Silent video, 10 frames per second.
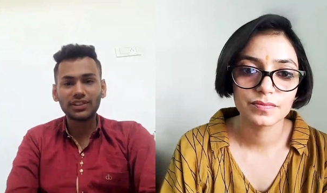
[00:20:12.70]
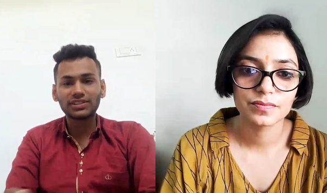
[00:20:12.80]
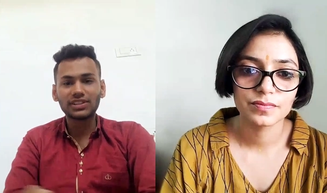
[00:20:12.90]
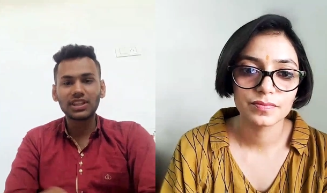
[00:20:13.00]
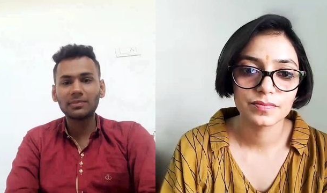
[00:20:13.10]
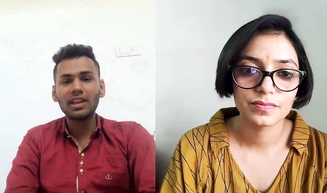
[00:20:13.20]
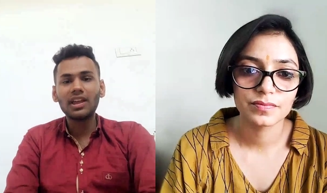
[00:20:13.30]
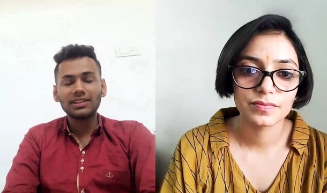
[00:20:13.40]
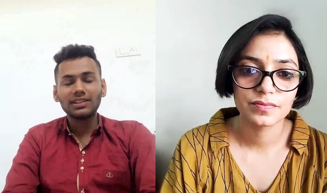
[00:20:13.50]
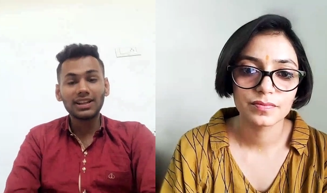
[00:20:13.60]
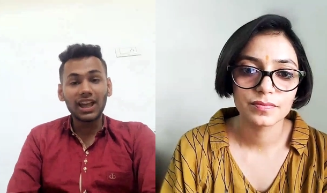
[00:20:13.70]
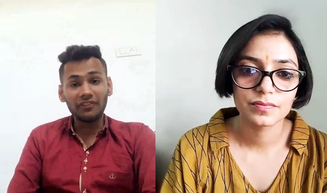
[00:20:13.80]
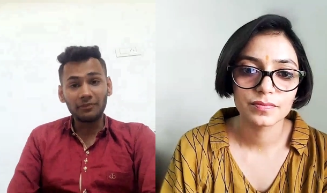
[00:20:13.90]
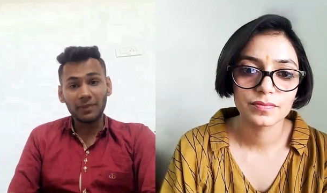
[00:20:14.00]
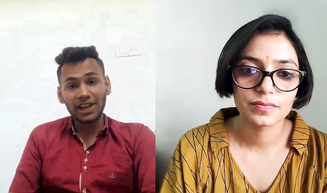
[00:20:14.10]
Speaker 1: of the same, that
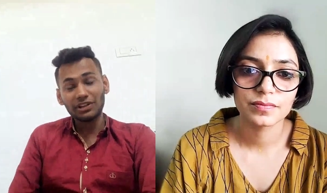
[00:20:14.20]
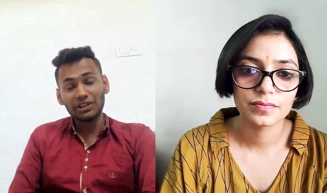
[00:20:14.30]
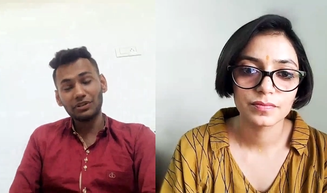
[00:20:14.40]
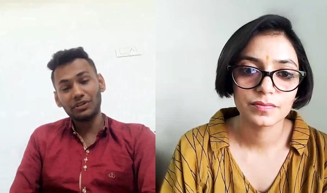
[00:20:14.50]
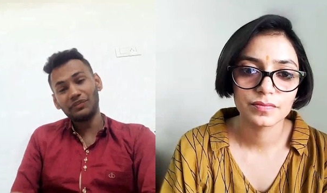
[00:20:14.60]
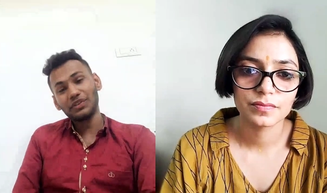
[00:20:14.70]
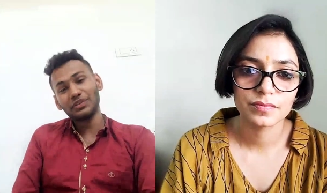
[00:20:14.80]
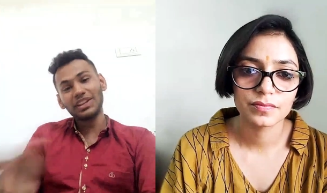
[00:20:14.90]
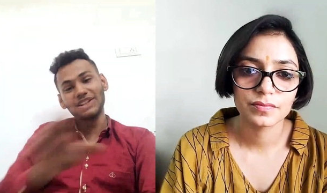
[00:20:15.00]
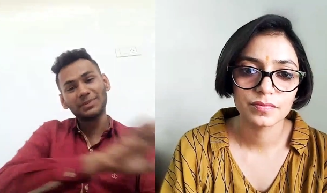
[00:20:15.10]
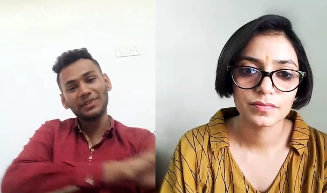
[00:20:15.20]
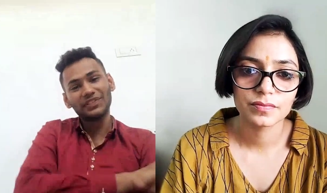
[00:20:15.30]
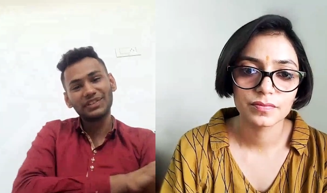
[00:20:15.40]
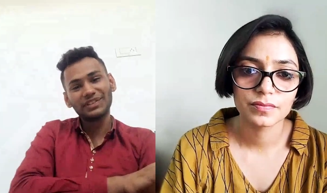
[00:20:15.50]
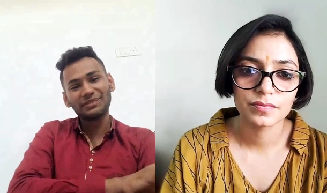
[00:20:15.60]
I have mailed you few days
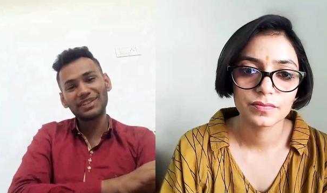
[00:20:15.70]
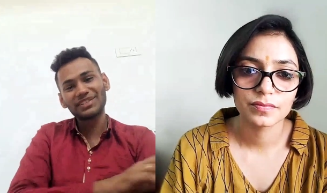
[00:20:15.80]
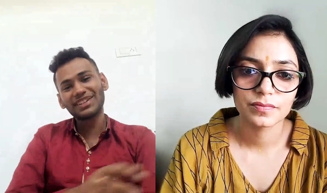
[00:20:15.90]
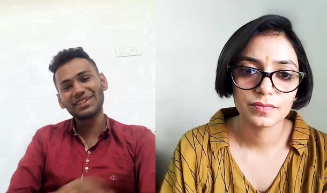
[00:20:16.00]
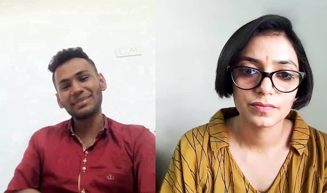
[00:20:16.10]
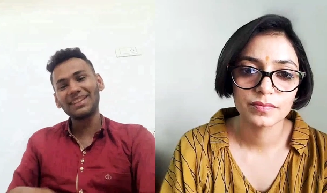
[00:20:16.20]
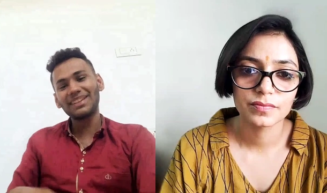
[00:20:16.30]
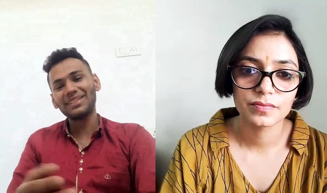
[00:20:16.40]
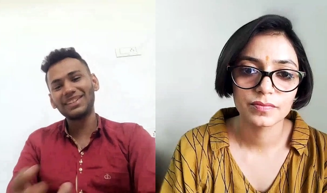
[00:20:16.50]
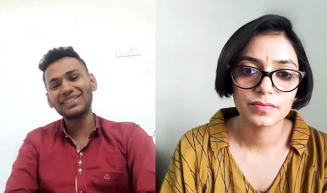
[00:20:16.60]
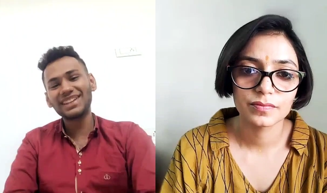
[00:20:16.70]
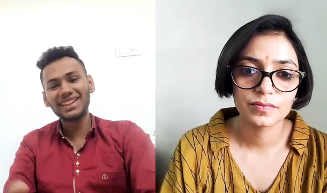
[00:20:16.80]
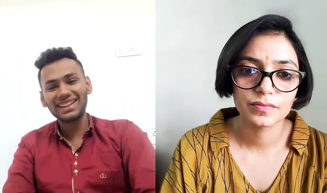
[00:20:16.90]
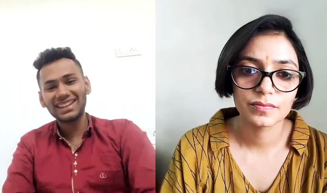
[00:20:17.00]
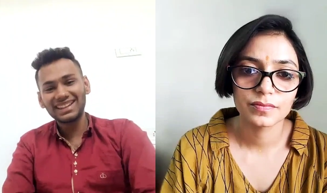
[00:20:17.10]
before, but you are replying me
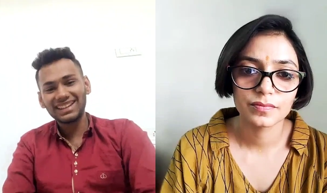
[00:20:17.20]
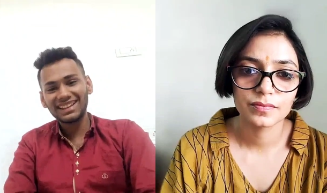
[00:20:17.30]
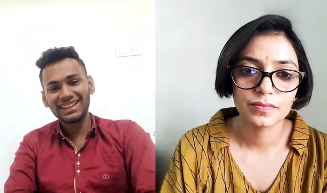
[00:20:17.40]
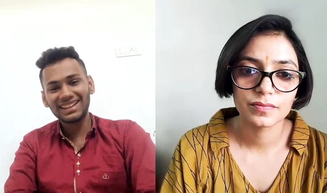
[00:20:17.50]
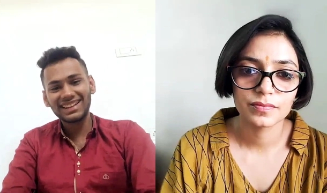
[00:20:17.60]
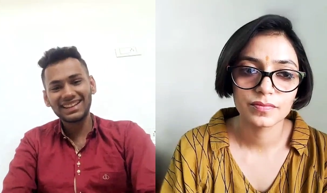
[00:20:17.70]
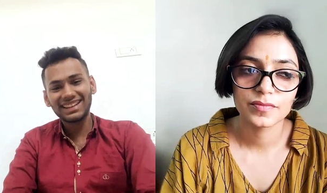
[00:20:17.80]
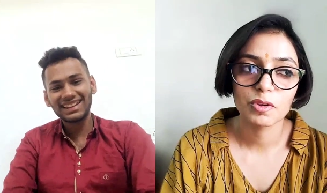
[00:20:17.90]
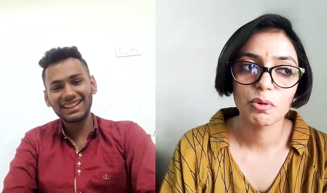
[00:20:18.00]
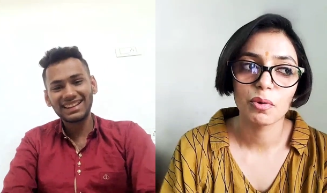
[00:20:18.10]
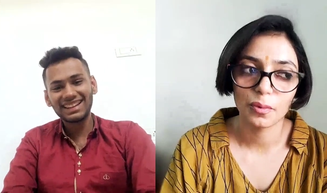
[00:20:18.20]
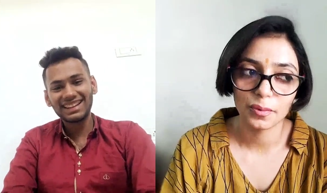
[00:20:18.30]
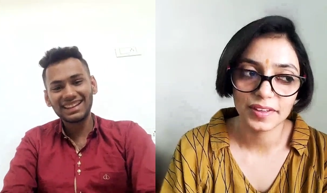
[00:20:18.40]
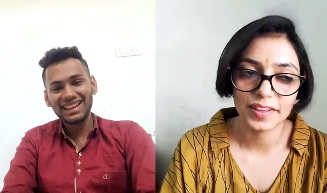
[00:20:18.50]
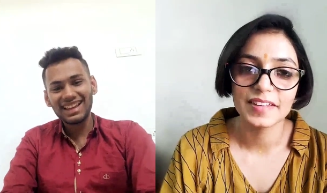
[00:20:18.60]
today.
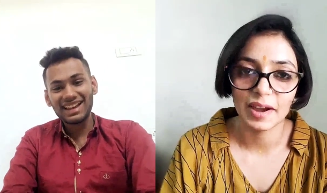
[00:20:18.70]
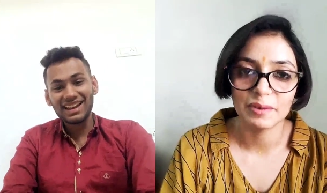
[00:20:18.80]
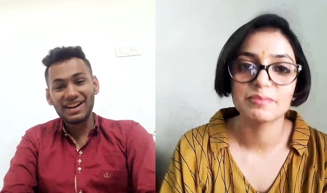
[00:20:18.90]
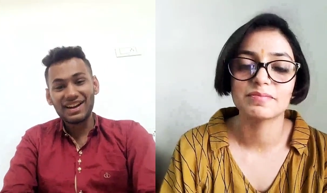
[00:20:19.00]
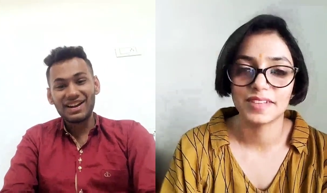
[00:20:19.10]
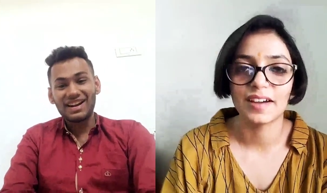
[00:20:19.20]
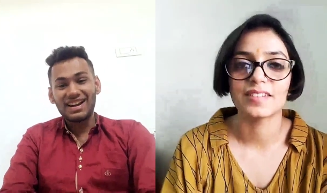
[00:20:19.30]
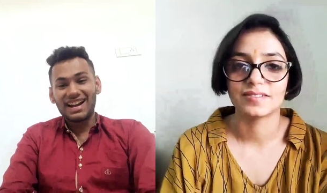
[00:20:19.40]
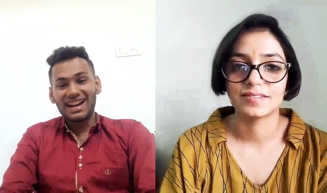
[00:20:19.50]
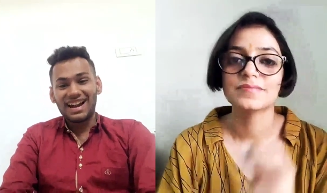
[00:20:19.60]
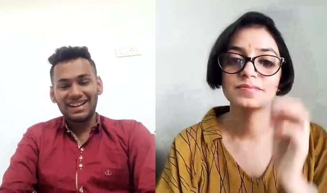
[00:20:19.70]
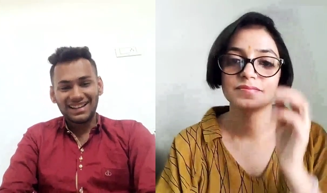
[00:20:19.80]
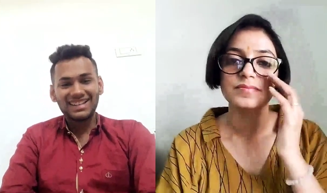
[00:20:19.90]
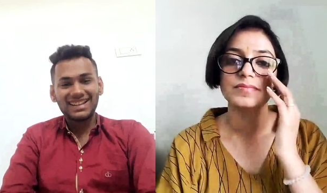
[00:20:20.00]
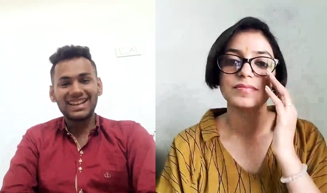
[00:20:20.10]
Speaker 2: Okay, yeah,
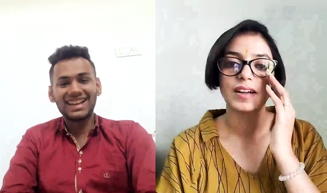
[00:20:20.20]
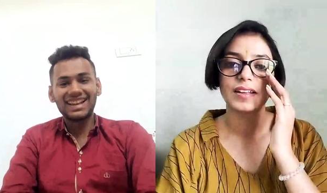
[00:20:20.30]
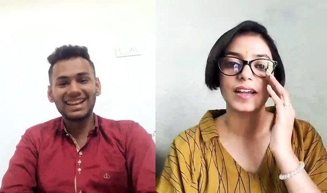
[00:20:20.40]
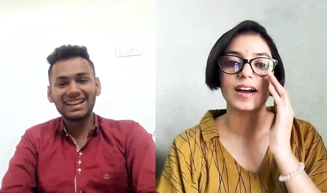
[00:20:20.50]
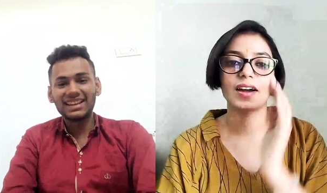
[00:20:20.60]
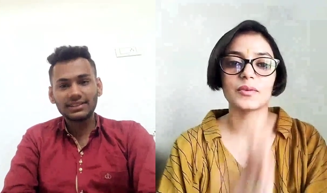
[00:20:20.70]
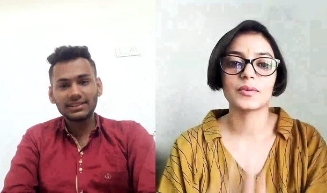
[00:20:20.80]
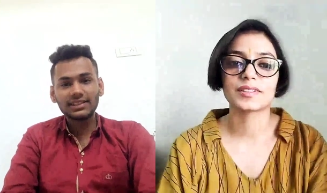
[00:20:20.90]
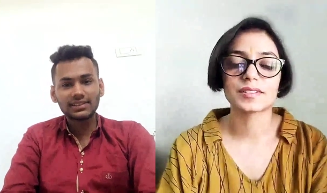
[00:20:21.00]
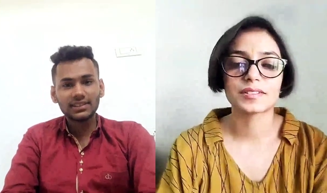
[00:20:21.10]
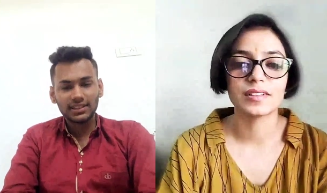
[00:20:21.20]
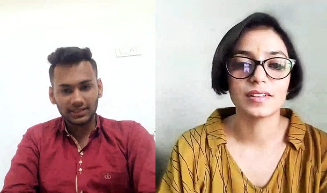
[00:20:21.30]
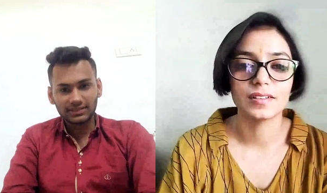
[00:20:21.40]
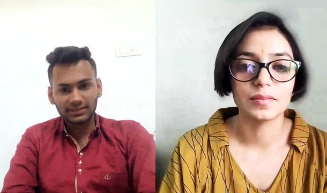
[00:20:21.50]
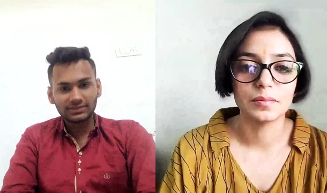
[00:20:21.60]
I was
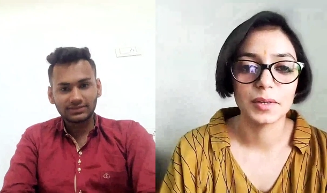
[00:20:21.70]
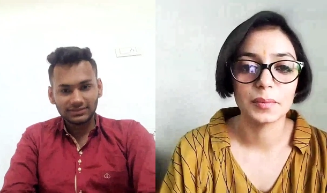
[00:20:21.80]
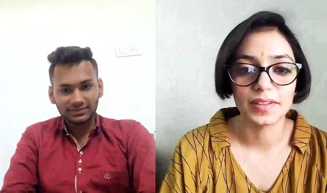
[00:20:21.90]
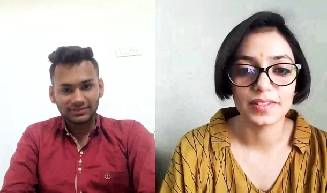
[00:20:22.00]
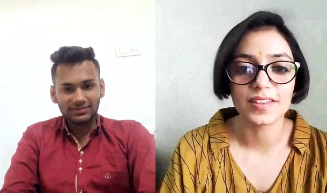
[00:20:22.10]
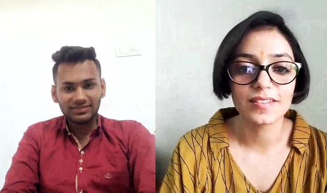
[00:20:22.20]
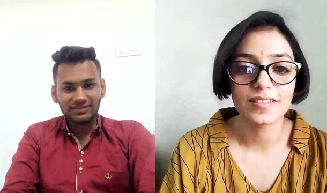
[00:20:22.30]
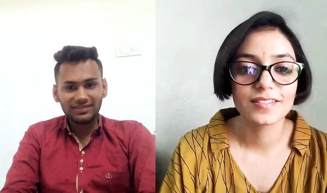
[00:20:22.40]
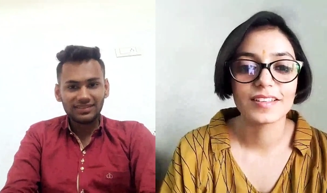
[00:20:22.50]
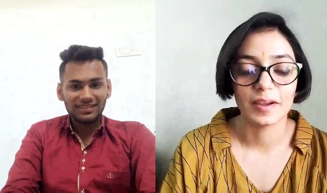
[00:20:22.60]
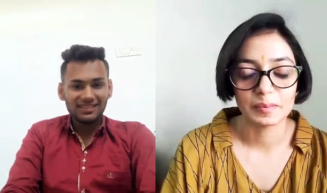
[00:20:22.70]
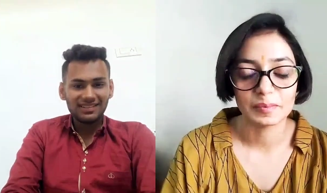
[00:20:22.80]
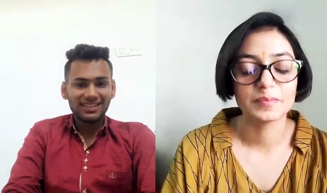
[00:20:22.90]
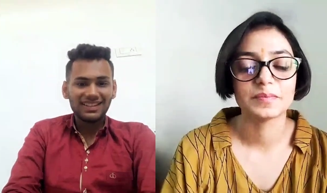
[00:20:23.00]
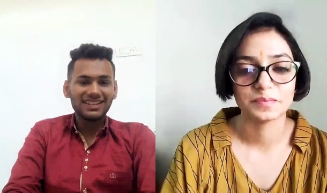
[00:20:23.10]
a bit busy,
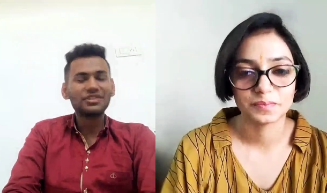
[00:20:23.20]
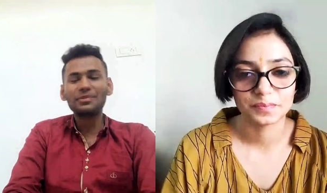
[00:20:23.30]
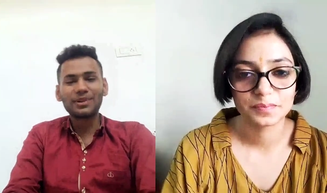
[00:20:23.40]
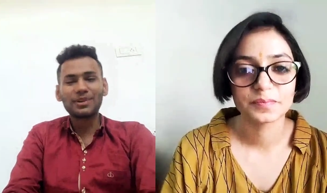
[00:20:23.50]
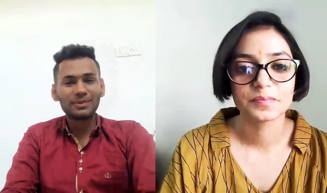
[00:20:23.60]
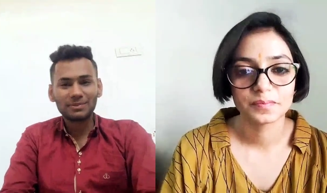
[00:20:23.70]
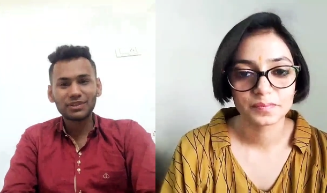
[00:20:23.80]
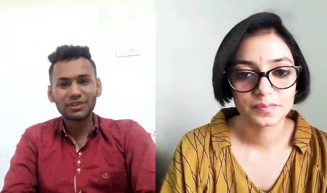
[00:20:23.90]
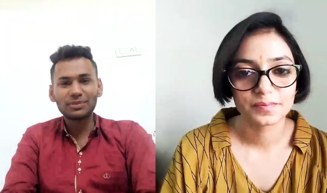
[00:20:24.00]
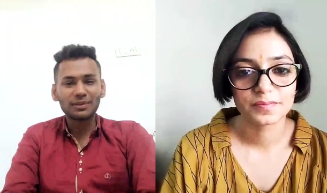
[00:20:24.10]
yeah.
Speaker 1: No problem. No